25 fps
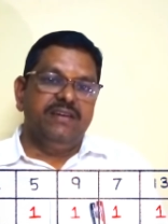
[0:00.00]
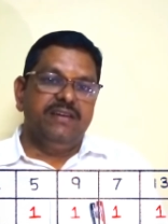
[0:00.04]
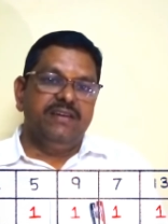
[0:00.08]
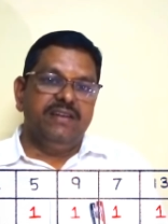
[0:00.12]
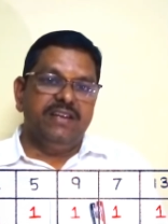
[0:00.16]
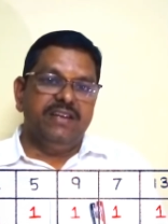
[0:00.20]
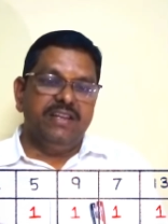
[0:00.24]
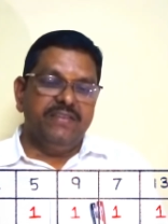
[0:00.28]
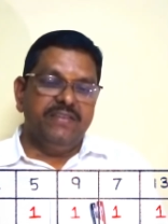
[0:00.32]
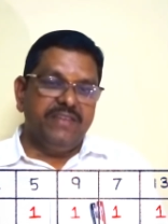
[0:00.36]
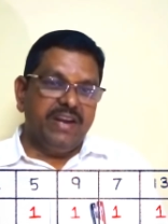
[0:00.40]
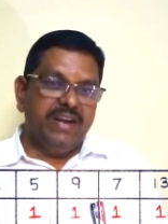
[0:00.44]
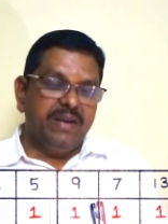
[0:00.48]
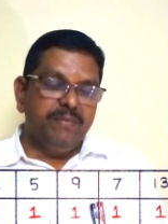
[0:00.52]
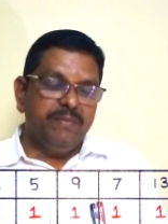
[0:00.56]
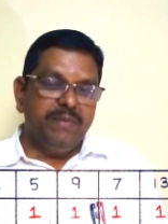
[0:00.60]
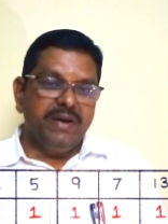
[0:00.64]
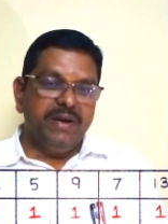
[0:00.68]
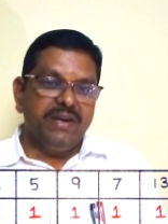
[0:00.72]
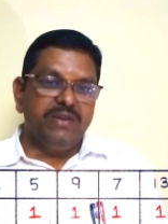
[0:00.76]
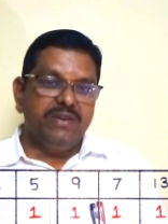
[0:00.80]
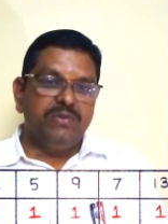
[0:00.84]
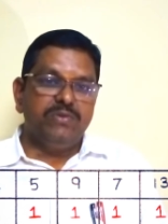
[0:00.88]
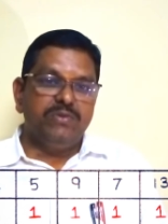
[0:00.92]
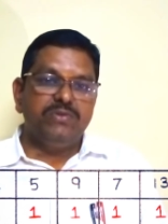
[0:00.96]
divided by
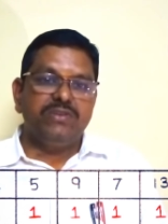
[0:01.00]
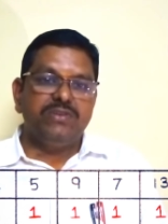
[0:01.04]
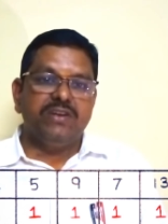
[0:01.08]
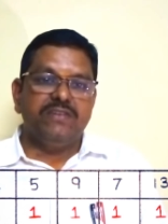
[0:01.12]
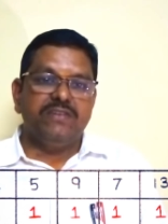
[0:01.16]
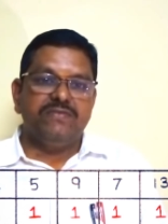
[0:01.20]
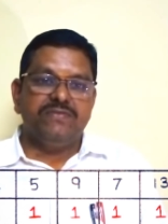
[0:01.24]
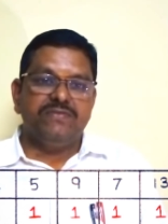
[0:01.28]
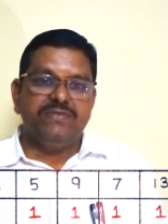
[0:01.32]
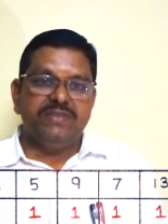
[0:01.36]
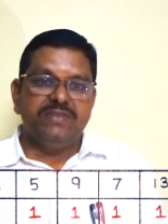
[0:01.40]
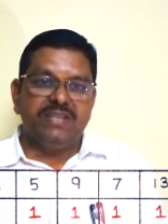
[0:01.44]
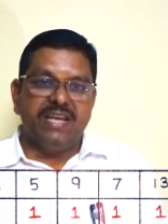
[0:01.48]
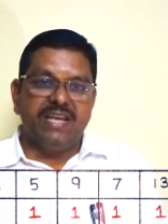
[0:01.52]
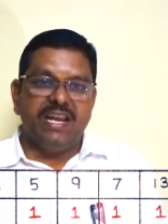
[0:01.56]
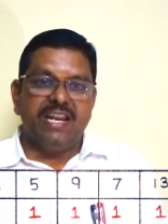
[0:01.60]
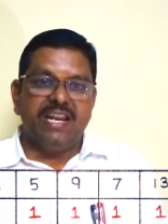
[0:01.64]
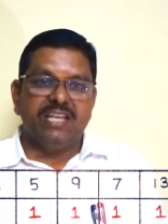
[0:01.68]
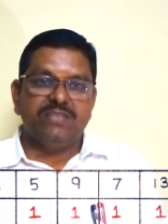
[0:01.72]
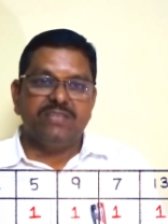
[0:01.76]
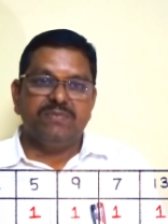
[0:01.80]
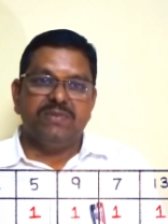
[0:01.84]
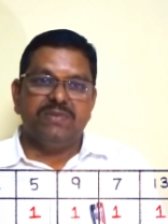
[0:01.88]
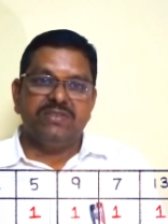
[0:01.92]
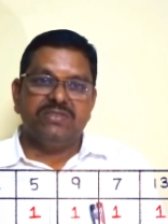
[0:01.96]
root of tan
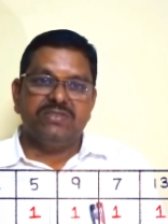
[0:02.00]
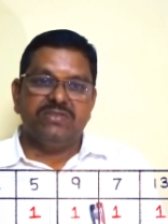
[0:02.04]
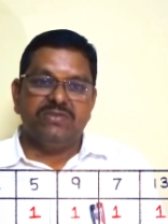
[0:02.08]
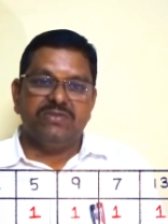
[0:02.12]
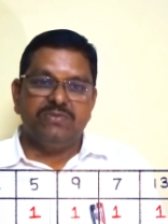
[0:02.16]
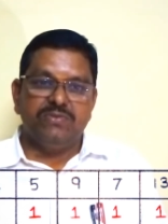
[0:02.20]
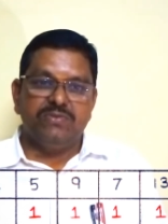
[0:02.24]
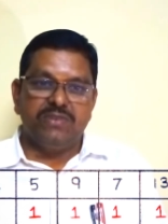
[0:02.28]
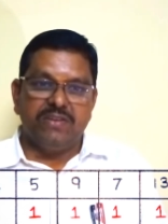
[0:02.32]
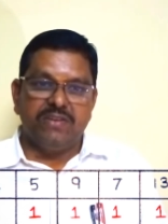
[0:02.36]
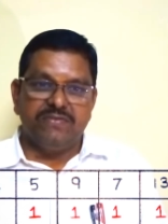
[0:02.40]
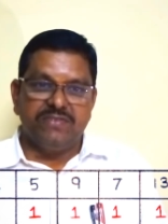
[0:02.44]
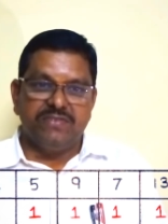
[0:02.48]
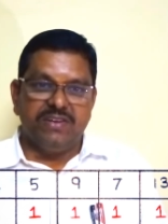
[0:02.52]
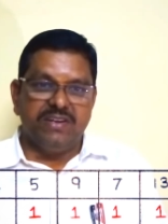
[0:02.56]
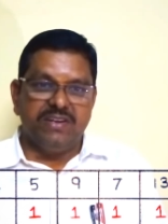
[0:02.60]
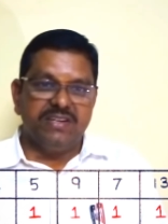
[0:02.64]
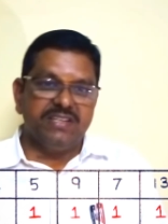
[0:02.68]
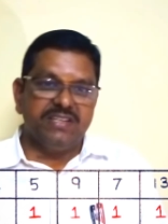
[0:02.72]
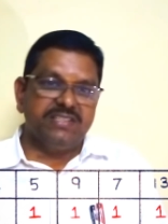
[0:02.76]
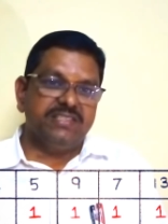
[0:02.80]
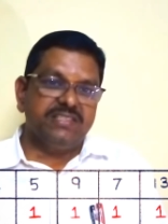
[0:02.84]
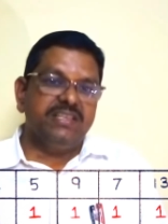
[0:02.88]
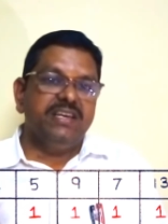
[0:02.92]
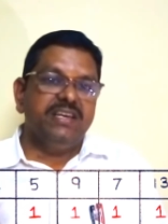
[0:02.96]
x plus root of cot
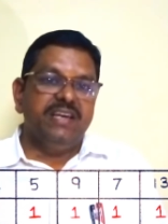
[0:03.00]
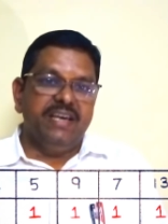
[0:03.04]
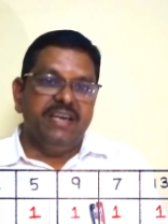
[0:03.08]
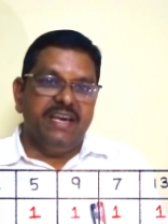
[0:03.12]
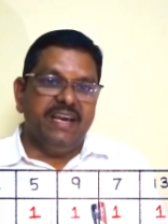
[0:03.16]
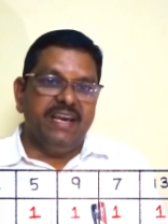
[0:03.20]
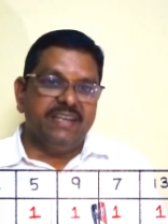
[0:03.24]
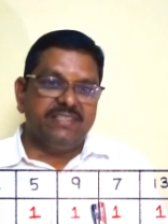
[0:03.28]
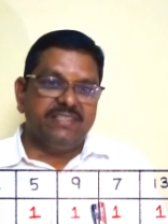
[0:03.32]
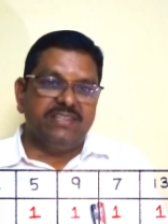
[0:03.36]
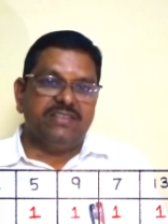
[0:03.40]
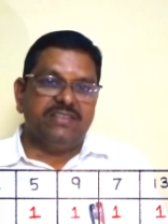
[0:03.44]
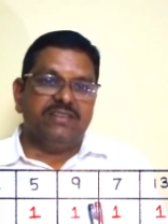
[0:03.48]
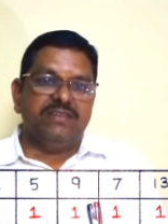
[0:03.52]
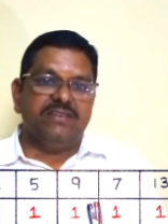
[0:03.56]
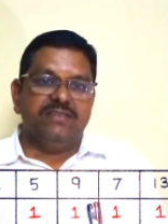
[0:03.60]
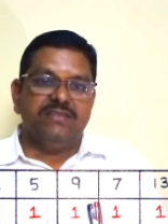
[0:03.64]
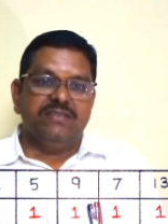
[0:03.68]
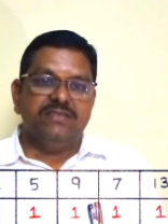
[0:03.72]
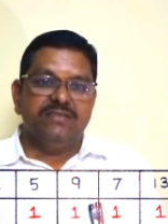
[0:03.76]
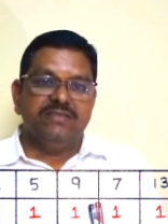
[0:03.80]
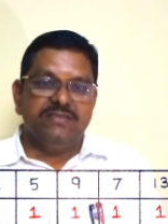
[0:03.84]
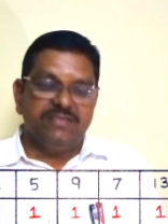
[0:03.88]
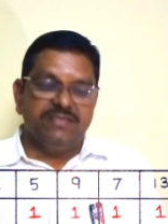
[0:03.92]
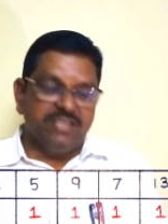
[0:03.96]
x, etc.
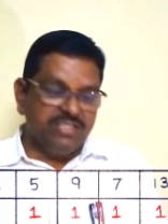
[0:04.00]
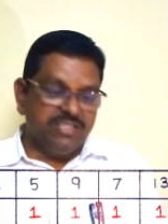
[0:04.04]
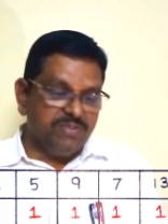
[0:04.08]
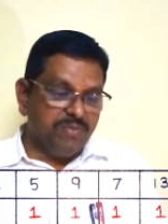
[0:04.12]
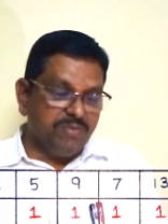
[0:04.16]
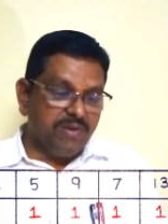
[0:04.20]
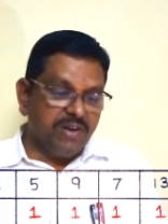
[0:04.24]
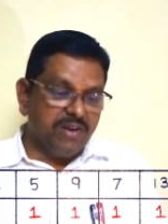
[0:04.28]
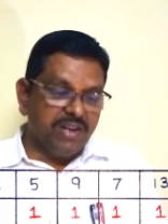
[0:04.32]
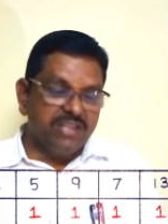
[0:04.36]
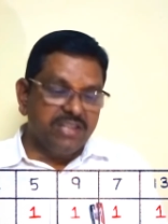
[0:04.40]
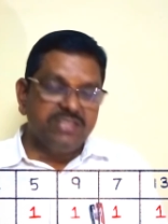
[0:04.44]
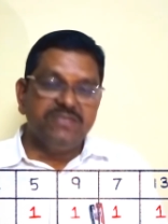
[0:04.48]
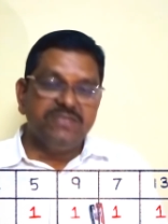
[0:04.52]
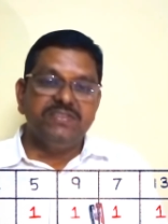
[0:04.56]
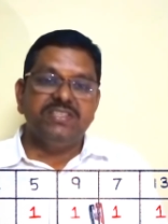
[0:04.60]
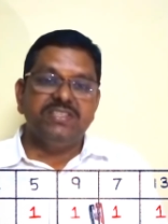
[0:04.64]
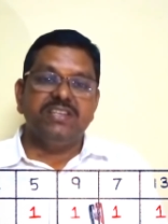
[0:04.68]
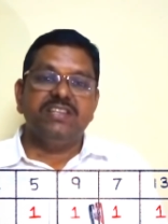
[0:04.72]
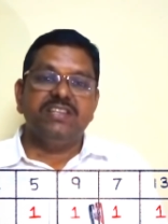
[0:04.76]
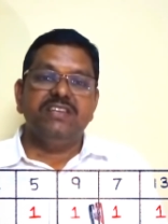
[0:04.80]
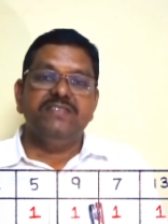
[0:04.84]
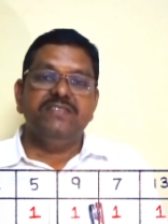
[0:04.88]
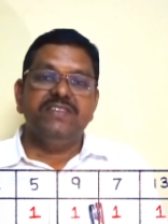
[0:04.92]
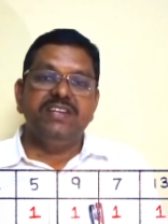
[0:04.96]
Such models which are
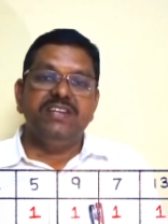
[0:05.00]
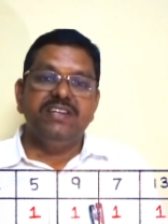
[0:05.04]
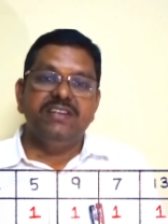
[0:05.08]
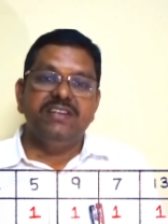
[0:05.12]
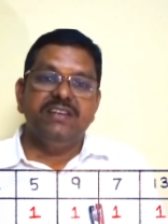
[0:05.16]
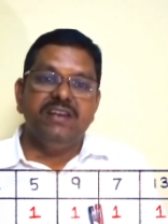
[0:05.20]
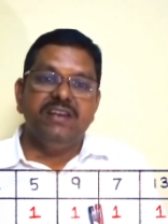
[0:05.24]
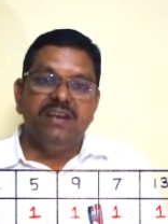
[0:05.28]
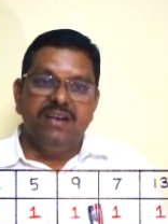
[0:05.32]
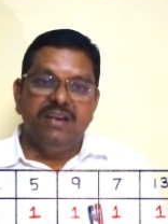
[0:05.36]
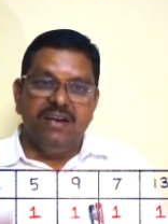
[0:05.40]
given in